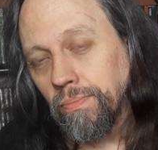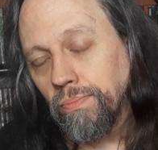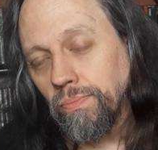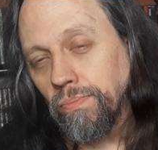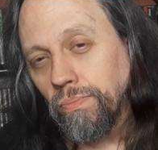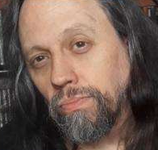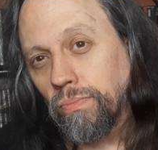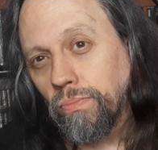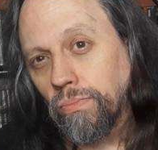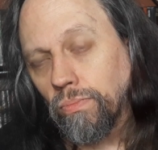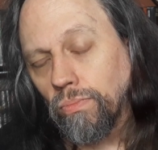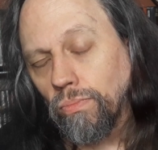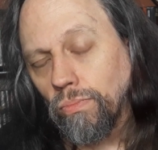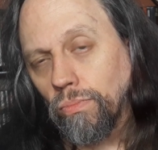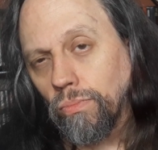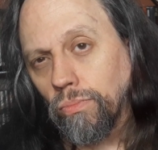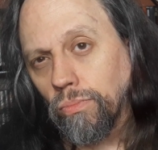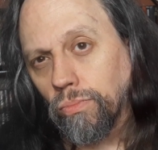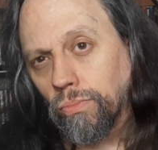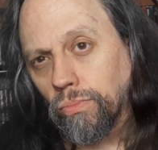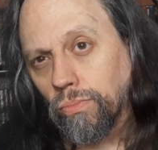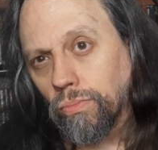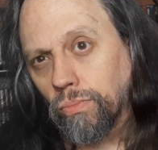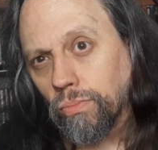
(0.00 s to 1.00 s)

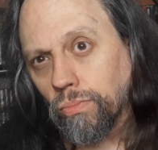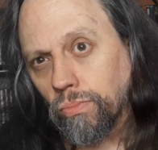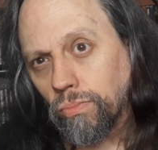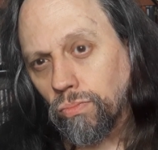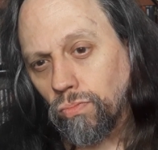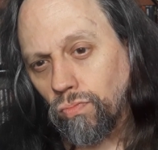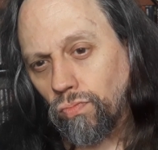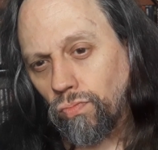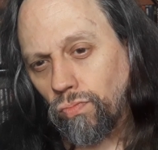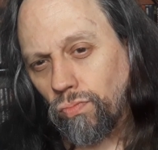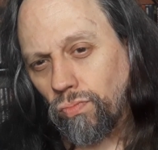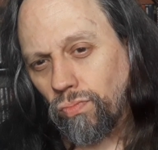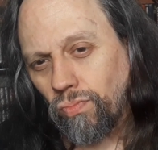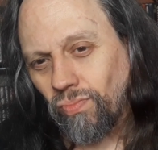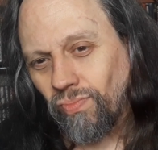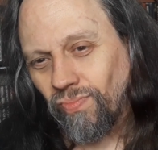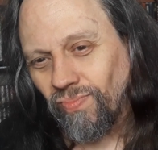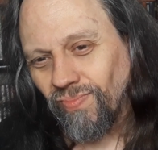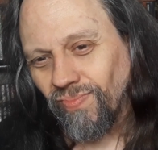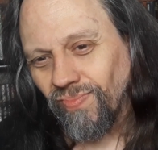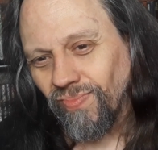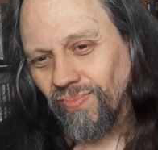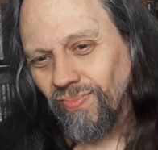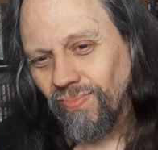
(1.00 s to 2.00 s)

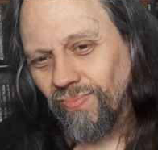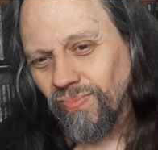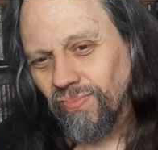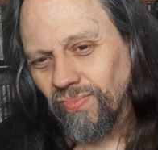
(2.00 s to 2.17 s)
(silence)